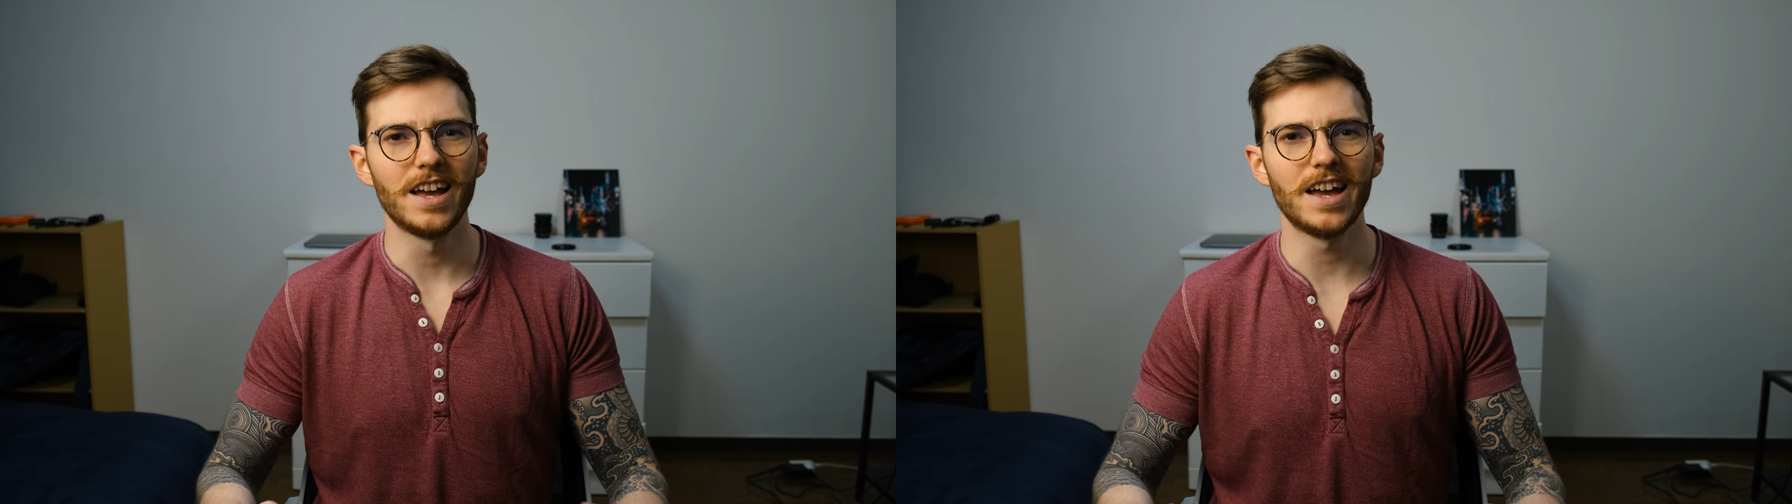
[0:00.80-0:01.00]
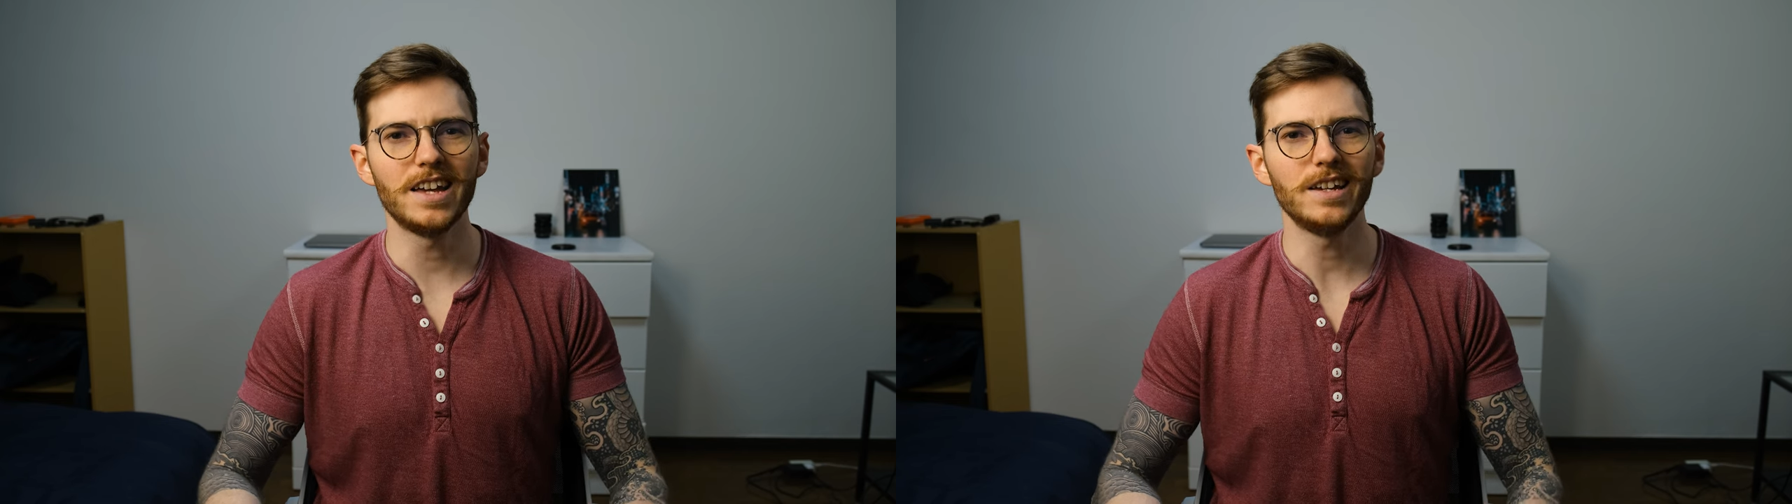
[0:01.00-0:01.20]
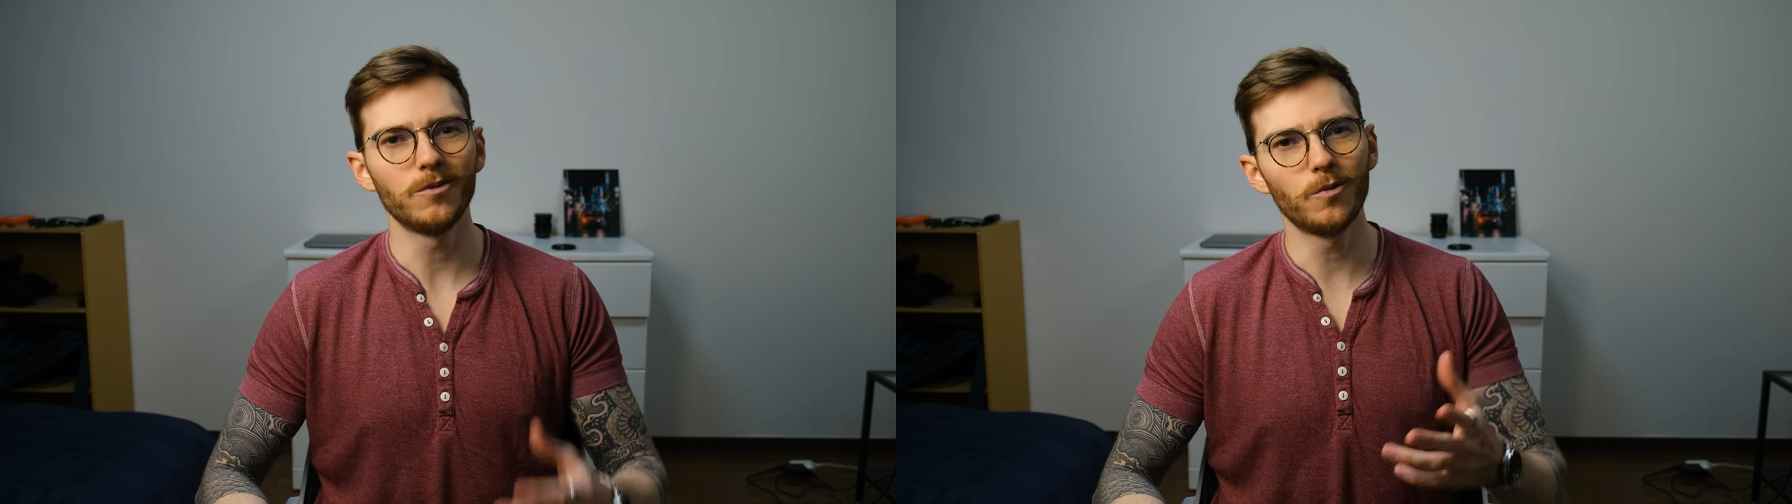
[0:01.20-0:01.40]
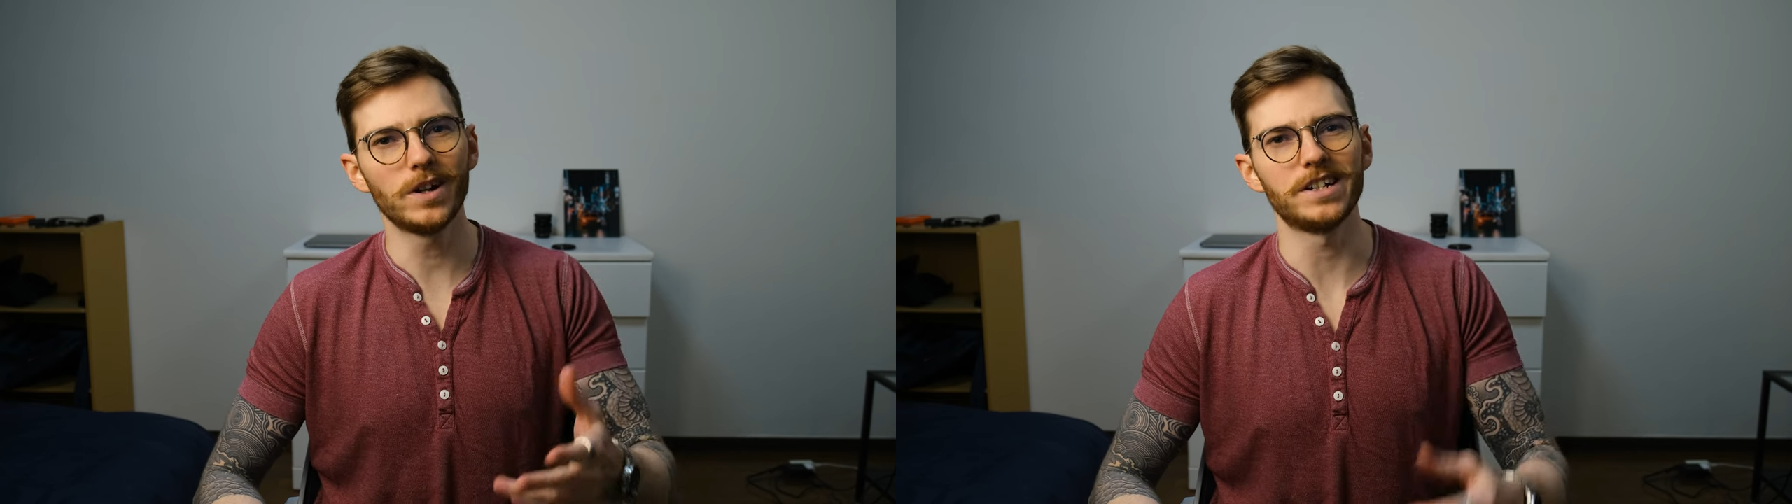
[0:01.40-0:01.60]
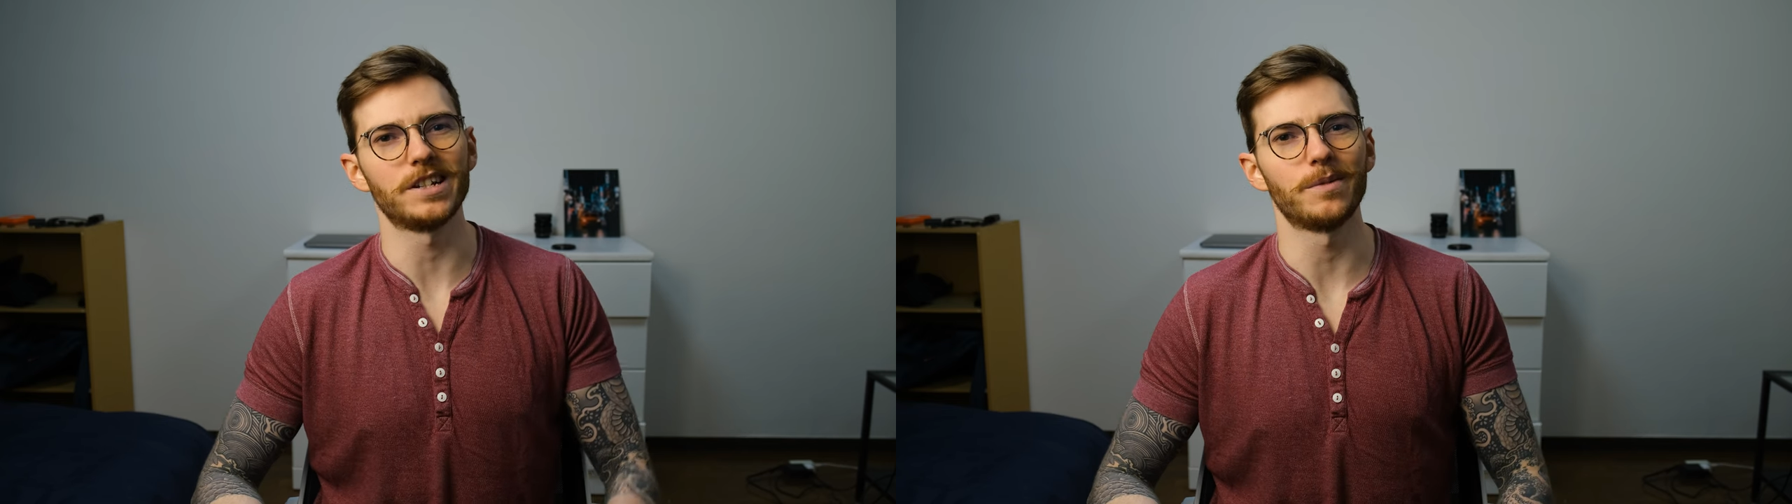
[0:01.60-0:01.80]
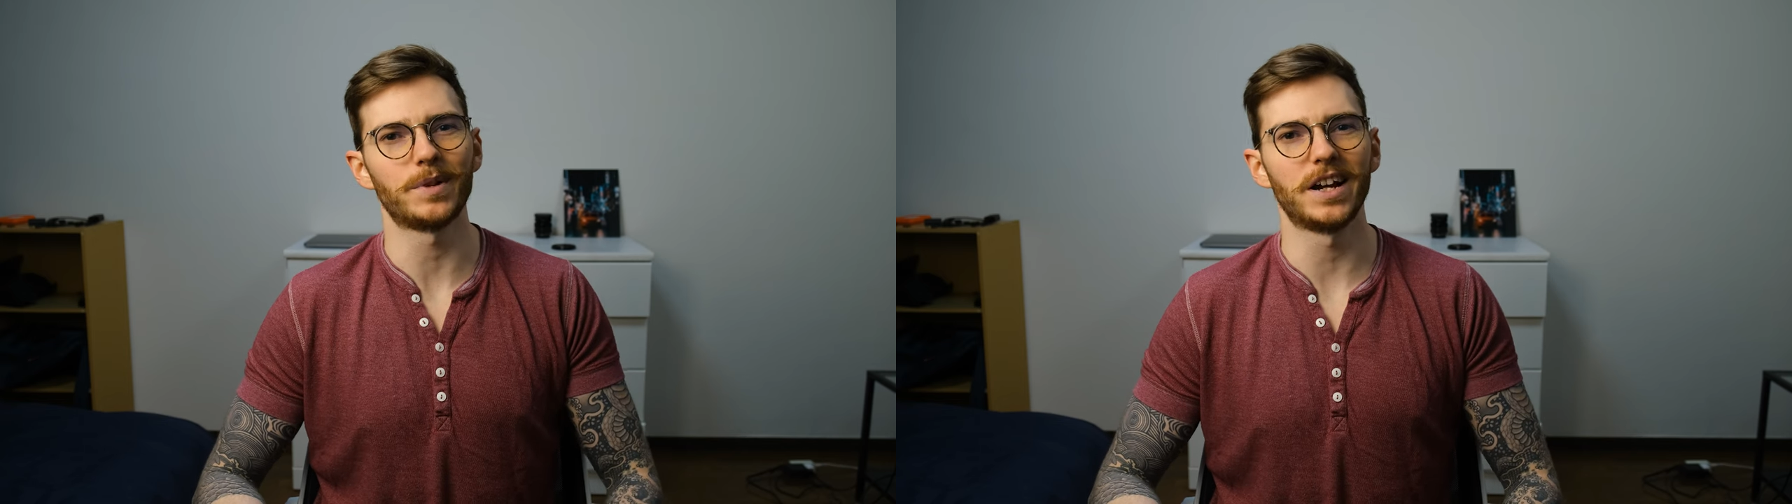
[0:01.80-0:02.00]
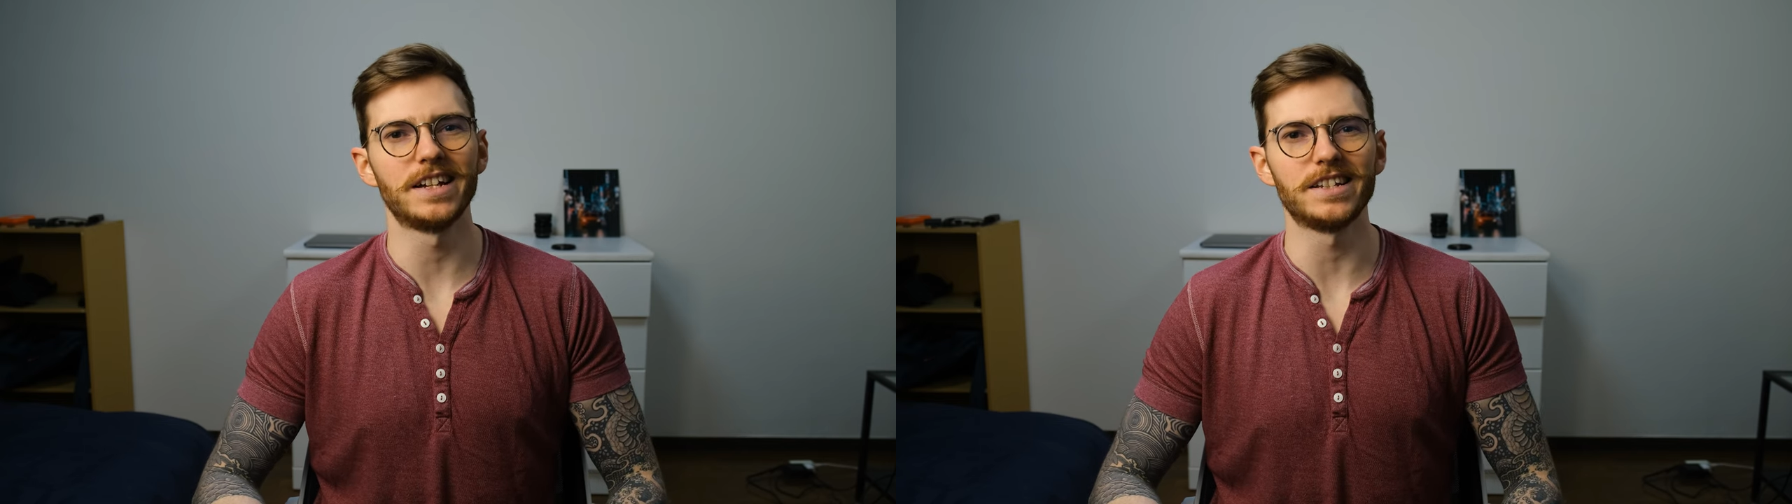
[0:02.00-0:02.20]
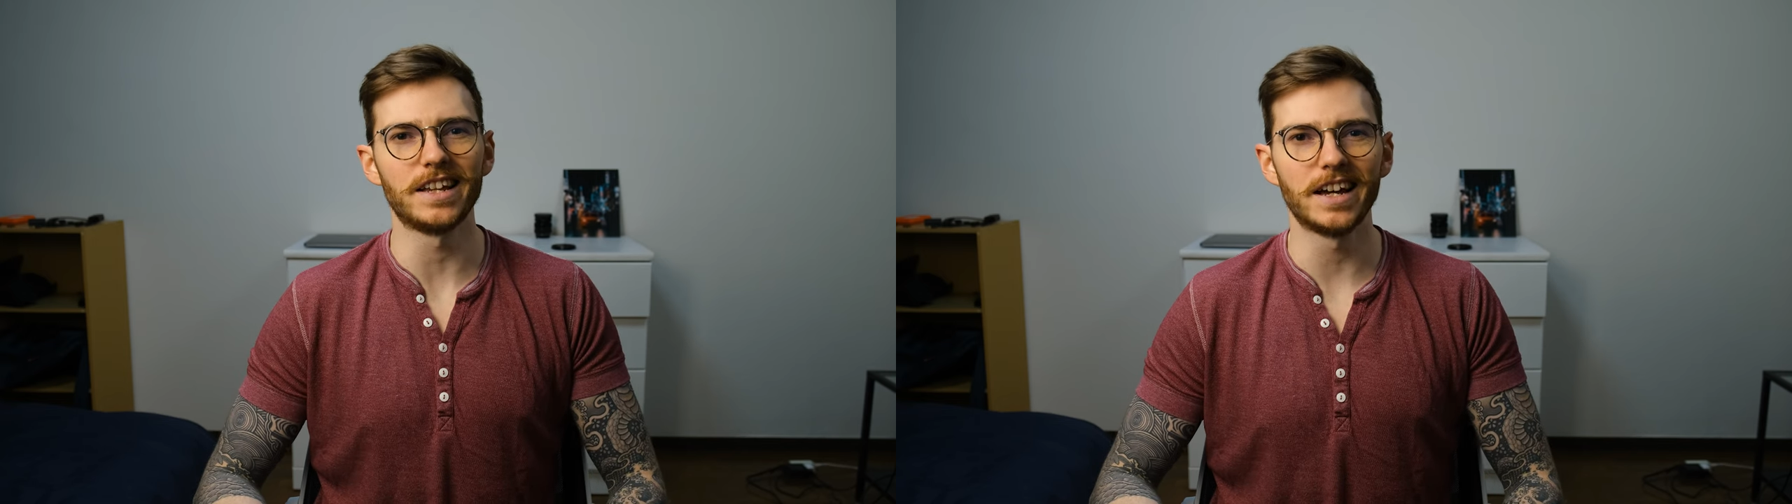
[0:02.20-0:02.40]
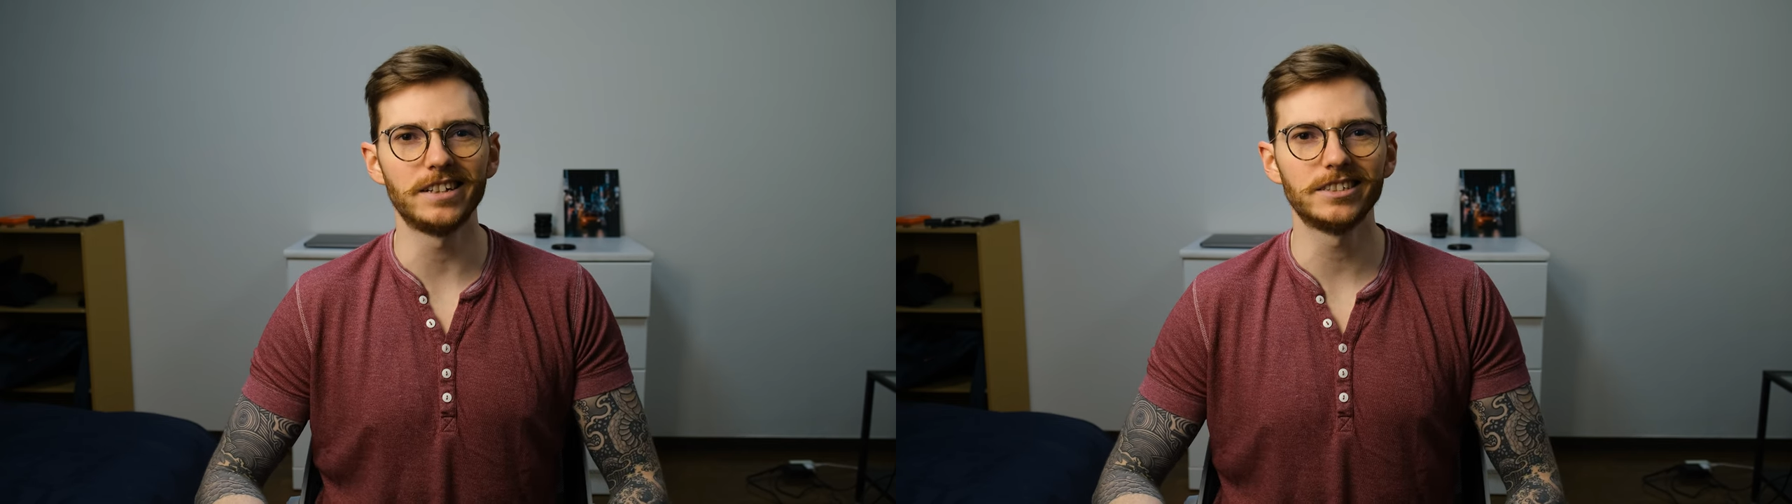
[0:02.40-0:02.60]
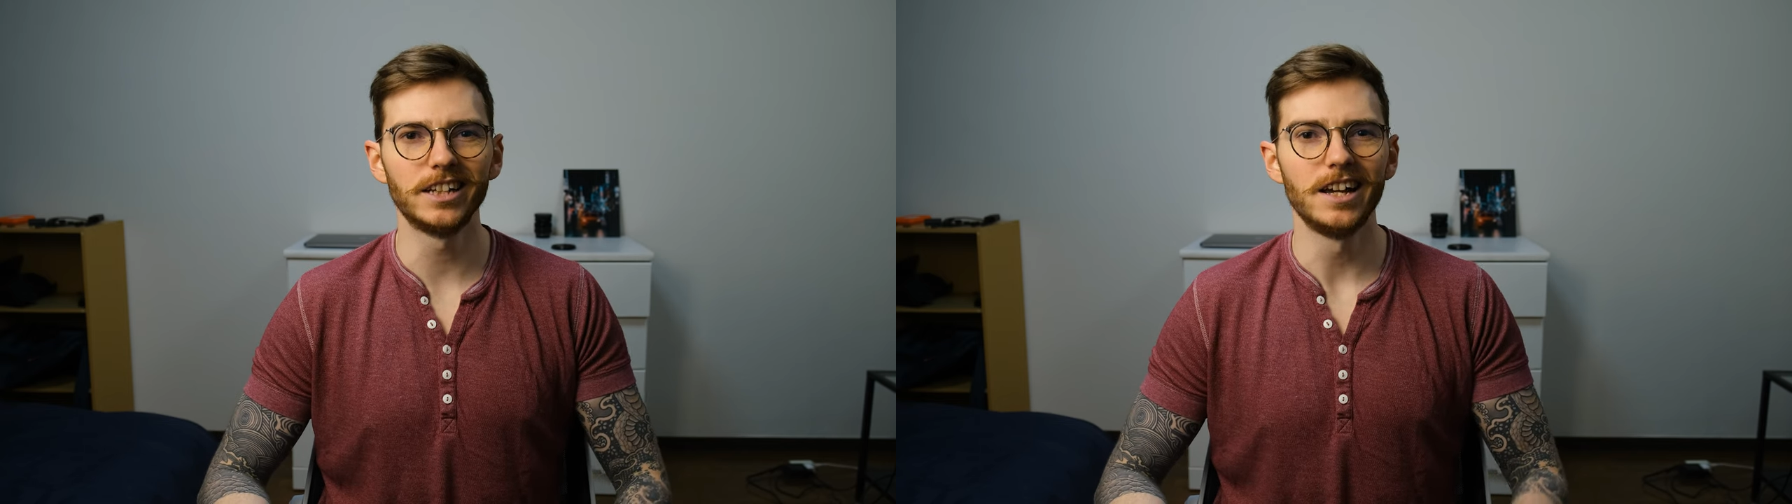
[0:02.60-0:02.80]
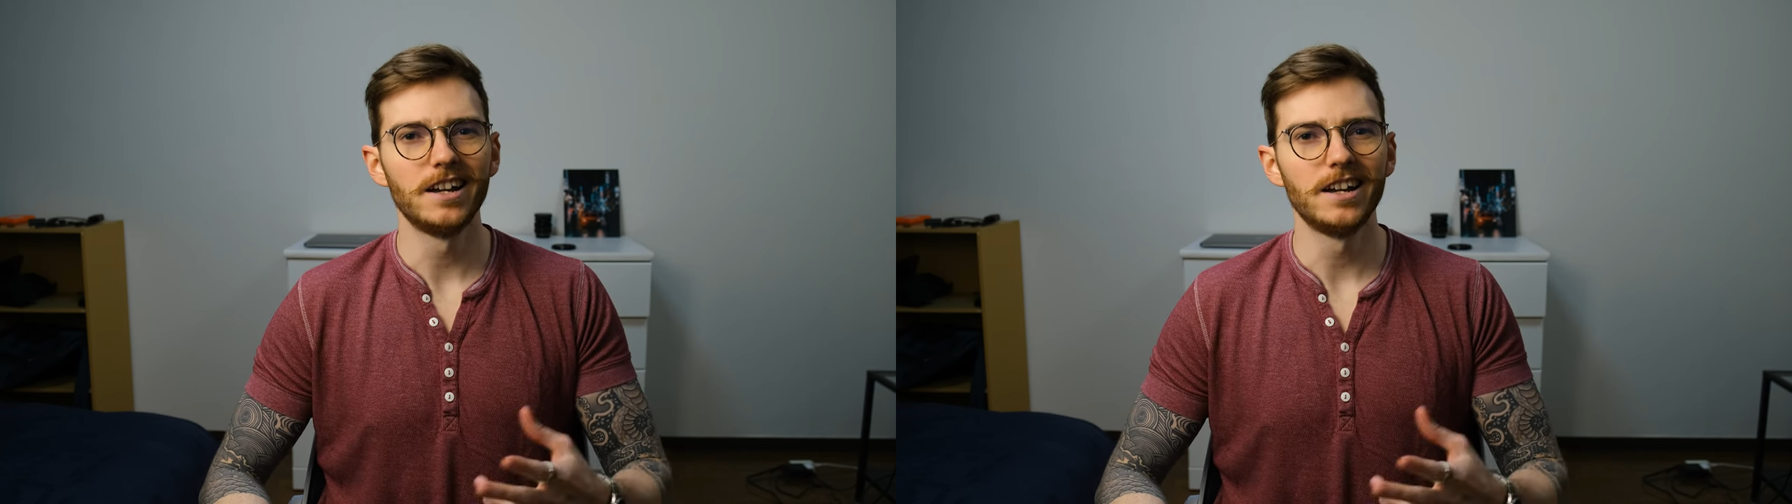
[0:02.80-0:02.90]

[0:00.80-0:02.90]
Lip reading: Hey, what is up, guys and gals?